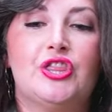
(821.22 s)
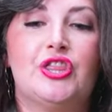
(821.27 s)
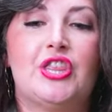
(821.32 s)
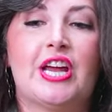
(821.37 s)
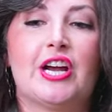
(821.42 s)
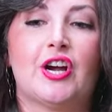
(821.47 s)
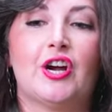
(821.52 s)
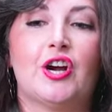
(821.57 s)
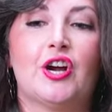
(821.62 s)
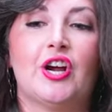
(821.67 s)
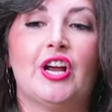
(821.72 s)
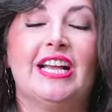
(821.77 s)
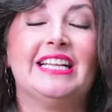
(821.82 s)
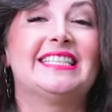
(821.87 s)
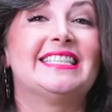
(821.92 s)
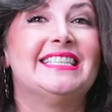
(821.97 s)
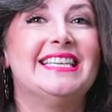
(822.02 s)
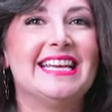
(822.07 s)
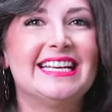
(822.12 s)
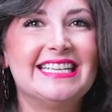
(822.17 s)
there,
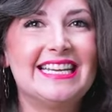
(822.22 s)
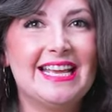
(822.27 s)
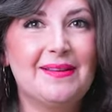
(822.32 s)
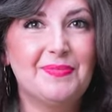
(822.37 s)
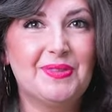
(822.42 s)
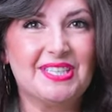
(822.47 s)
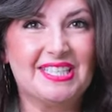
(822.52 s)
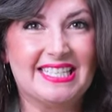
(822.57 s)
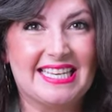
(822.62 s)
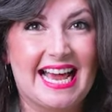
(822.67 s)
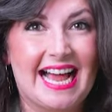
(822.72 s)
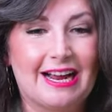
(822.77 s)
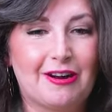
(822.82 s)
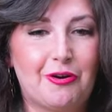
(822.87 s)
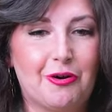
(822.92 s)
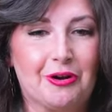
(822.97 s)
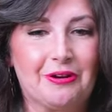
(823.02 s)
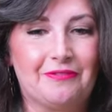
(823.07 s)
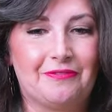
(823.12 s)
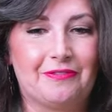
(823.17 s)
it's nicknamed the
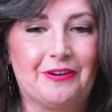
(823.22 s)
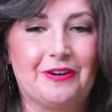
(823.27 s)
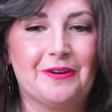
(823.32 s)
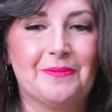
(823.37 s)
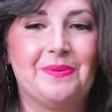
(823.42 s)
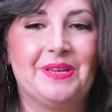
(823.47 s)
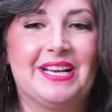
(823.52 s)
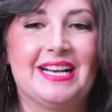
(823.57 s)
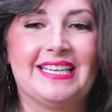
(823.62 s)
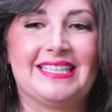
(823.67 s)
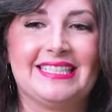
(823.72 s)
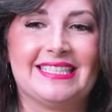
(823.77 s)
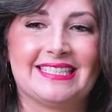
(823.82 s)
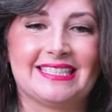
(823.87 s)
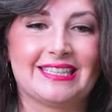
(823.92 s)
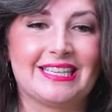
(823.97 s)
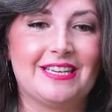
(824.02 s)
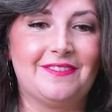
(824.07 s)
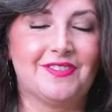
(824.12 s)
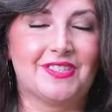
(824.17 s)
staghorn fern because
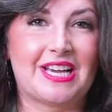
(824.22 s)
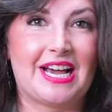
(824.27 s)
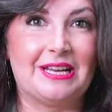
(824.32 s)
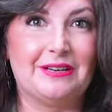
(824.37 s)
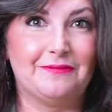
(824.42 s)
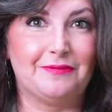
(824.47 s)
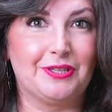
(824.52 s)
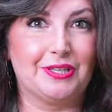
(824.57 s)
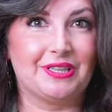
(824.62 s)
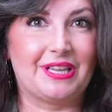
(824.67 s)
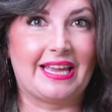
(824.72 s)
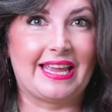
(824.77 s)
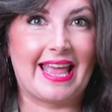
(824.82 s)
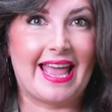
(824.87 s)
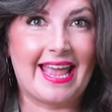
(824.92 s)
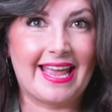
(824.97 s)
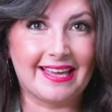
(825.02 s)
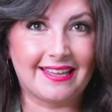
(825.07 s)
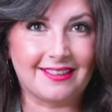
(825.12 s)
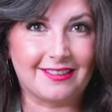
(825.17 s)
its leaves kind of look like
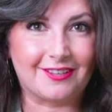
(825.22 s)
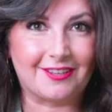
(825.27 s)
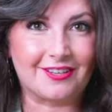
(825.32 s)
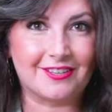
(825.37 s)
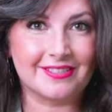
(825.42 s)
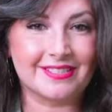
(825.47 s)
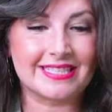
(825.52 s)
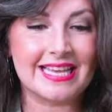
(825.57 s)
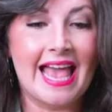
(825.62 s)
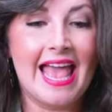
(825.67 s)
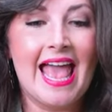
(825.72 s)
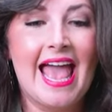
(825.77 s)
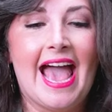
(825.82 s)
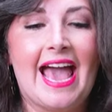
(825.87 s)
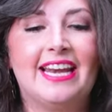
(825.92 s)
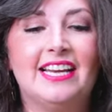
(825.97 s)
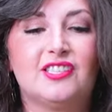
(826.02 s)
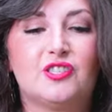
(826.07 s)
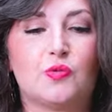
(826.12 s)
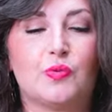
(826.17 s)
antlers,
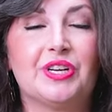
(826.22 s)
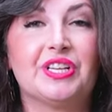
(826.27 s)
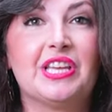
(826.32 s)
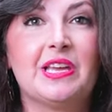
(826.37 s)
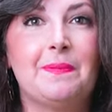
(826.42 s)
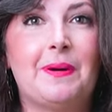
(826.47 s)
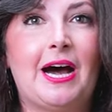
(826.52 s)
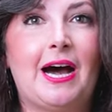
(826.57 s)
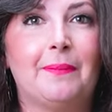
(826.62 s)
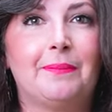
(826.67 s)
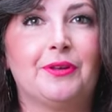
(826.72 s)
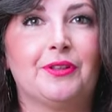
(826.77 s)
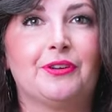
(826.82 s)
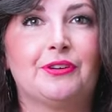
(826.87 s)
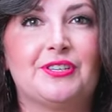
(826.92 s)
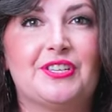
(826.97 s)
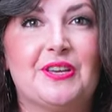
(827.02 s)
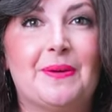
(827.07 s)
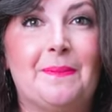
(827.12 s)
and it's really popular